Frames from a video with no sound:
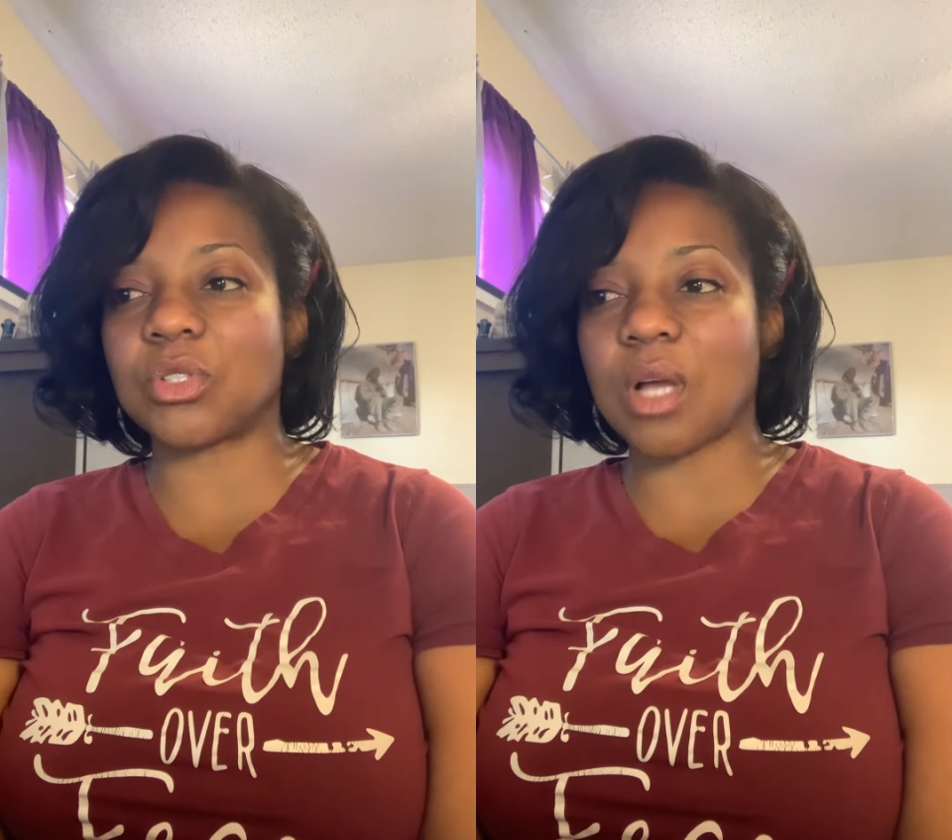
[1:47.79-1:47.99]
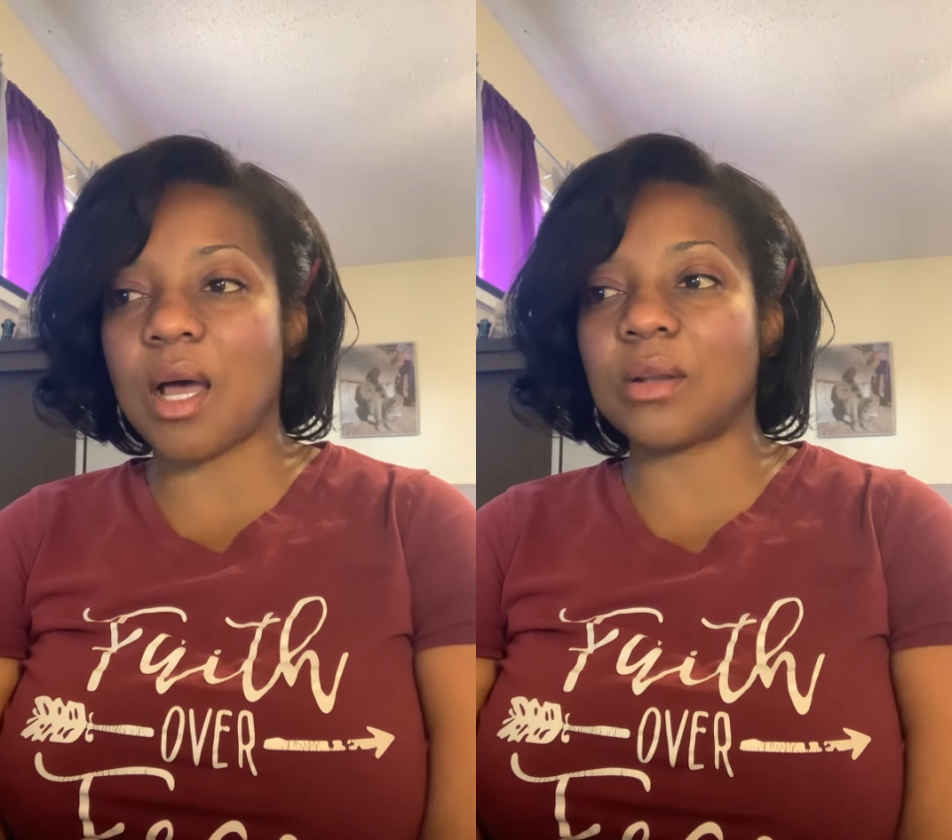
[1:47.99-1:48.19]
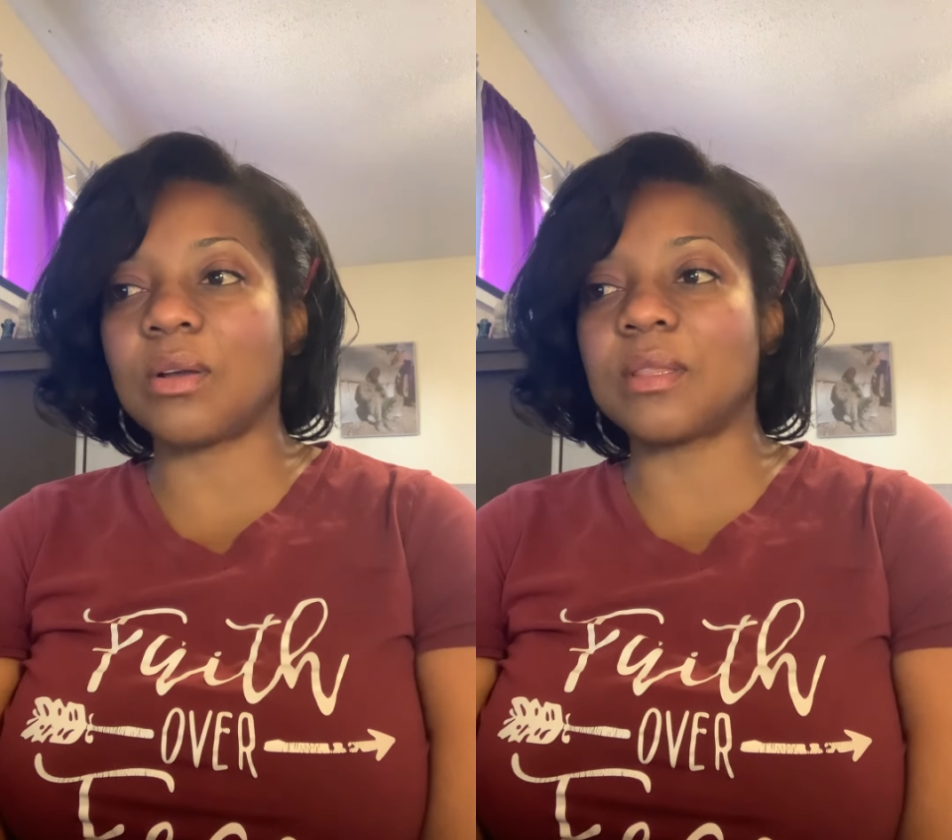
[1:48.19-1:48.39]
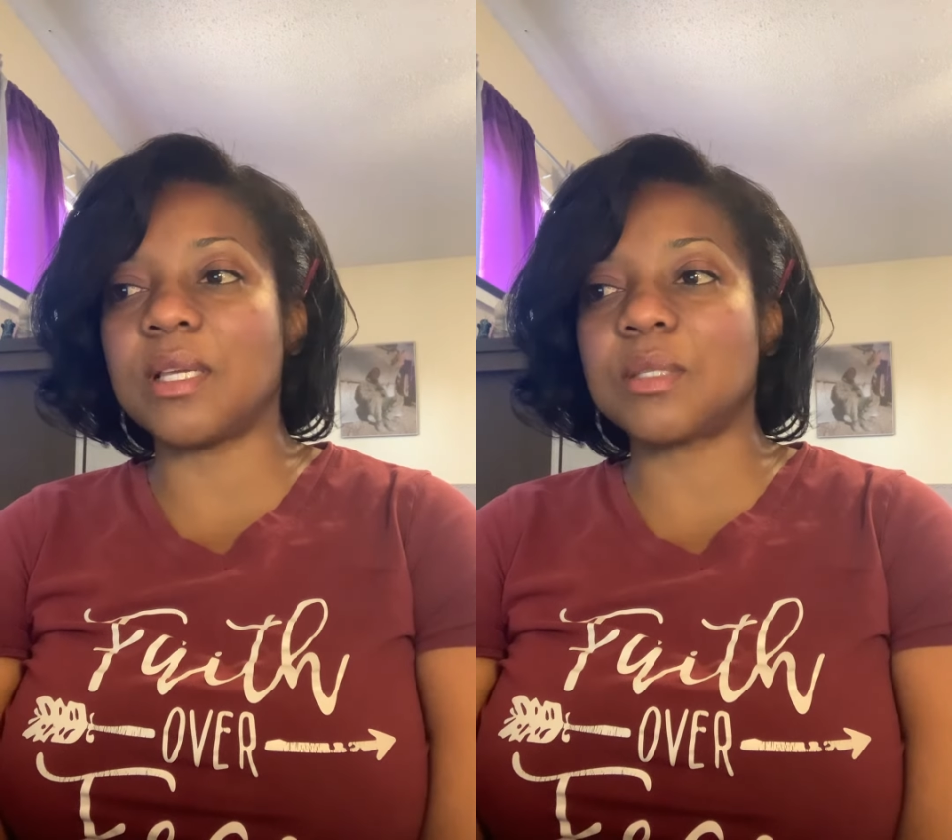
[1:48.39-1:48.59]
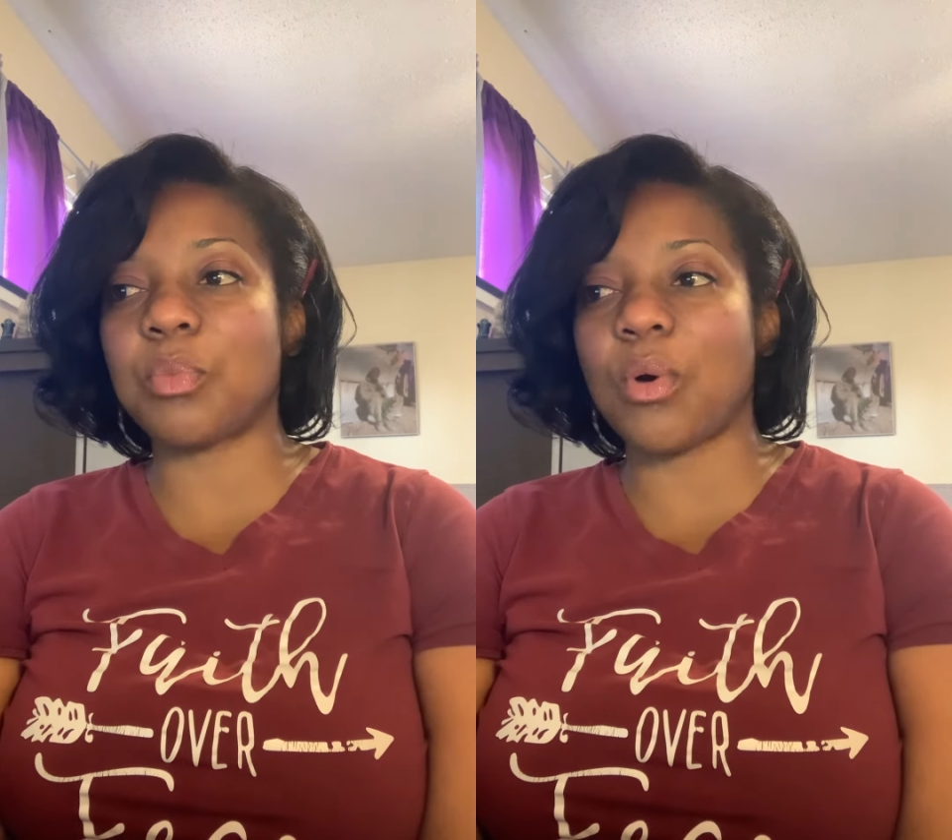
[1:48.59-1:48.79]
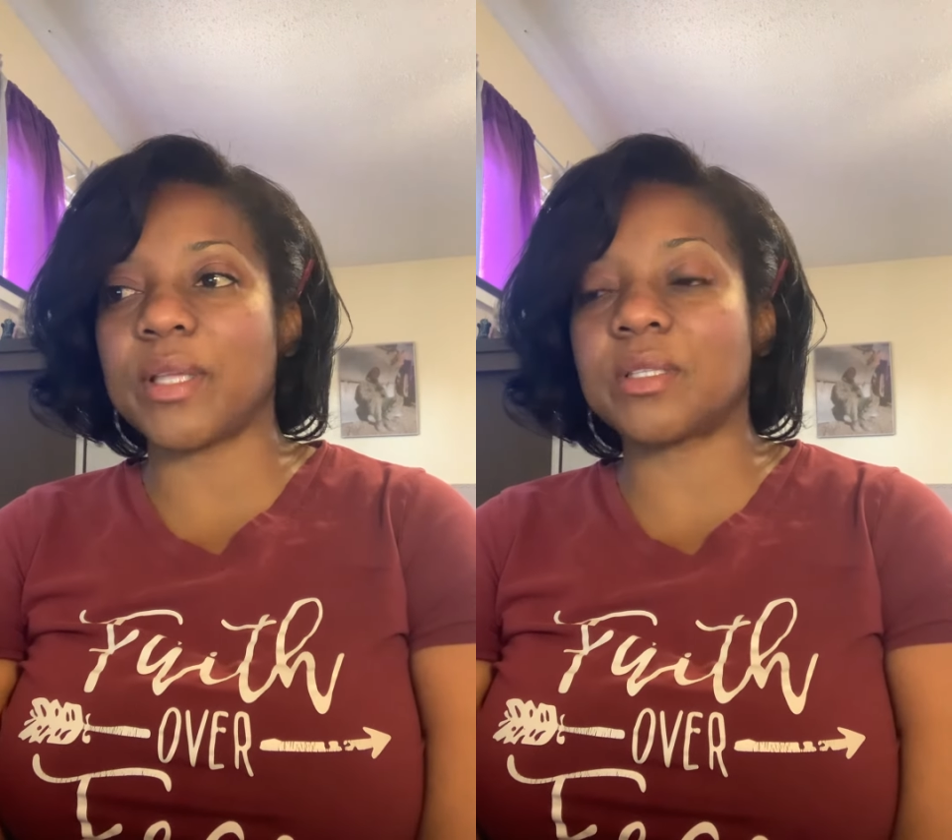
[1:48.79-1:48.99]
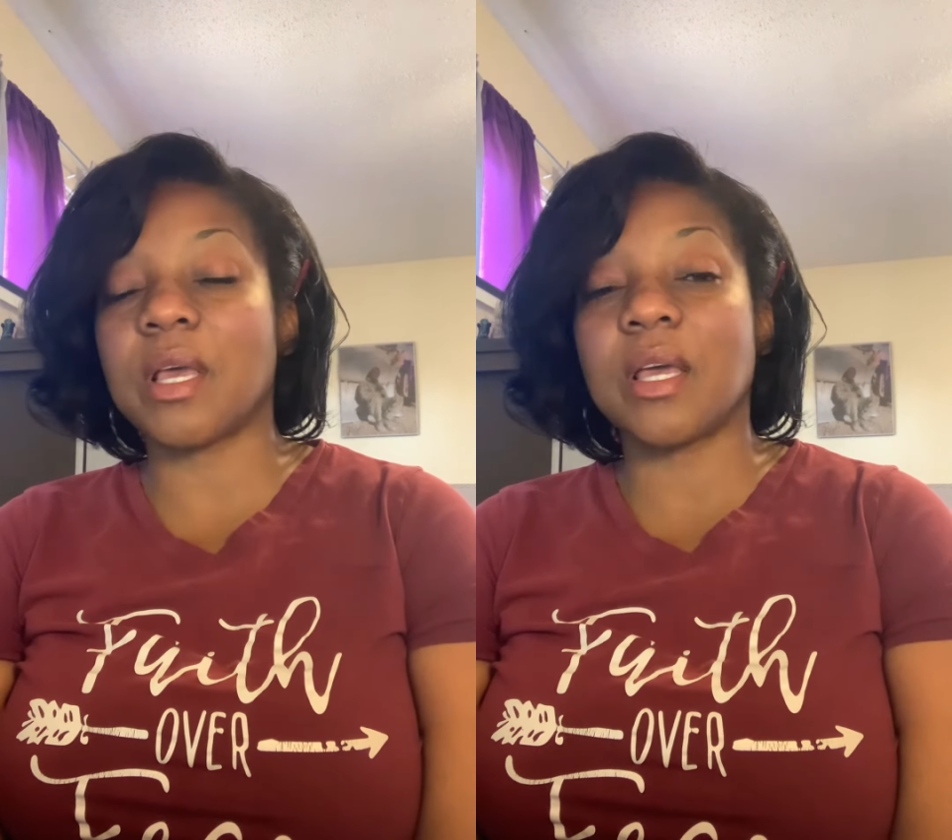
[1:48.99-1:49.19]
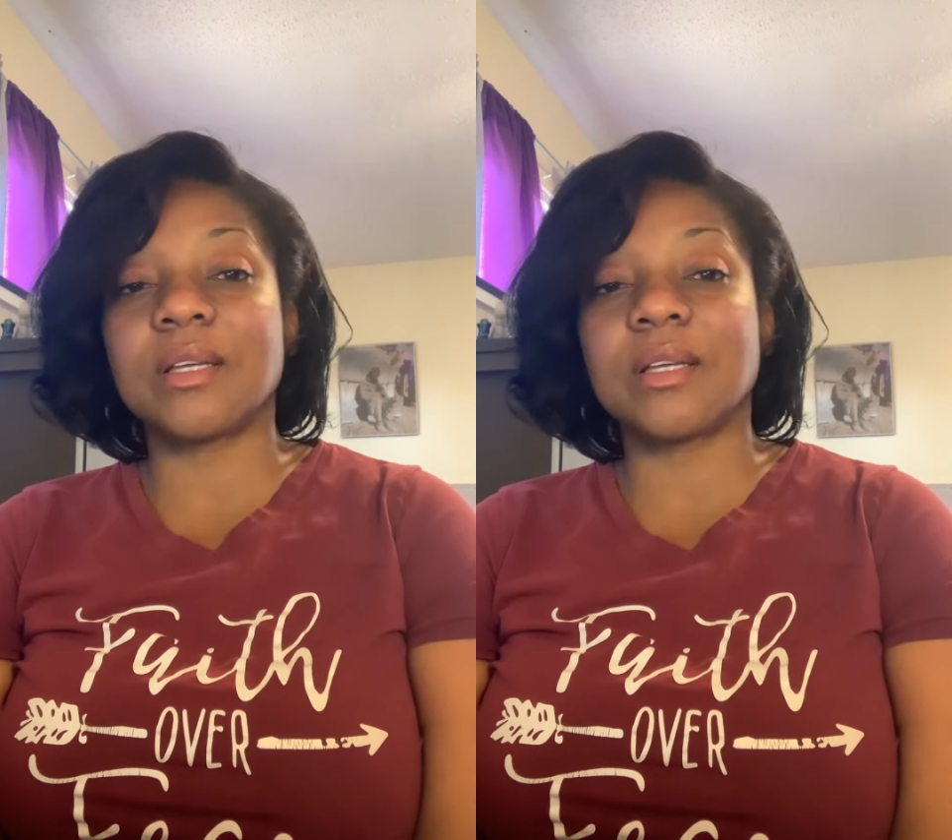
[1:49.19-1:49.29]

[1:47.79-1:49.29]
John on these points